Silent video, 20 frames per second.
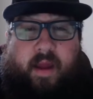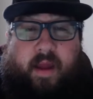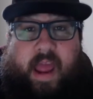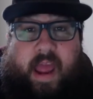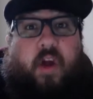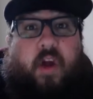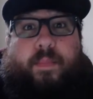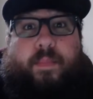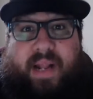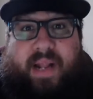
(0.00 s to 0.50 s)

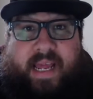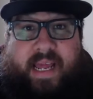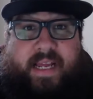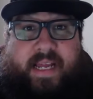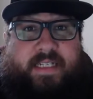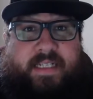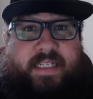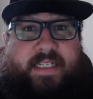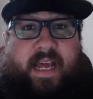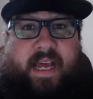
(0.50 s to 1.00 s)

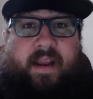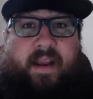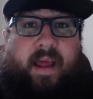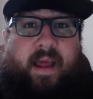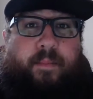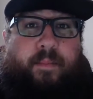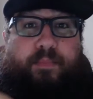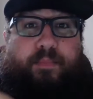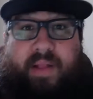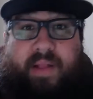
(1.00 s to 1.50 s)
airplanes and
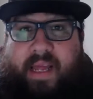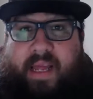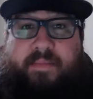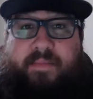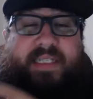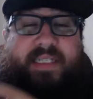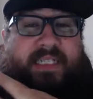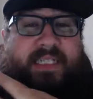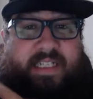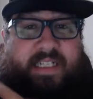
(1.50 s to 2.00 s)

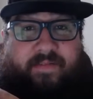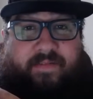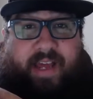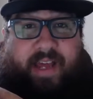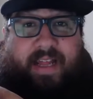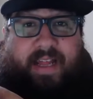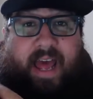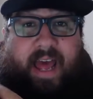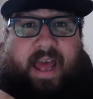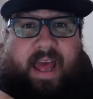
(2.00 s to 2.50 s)
blimps and stuff like
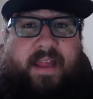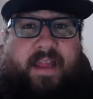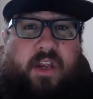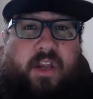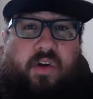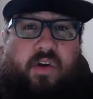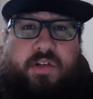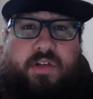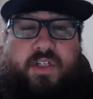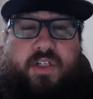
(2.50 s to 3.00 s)
that. And then
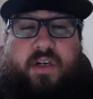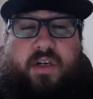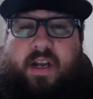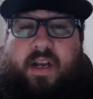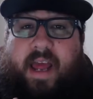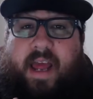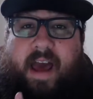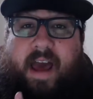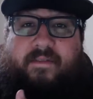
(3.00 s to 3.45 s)
you're also going to have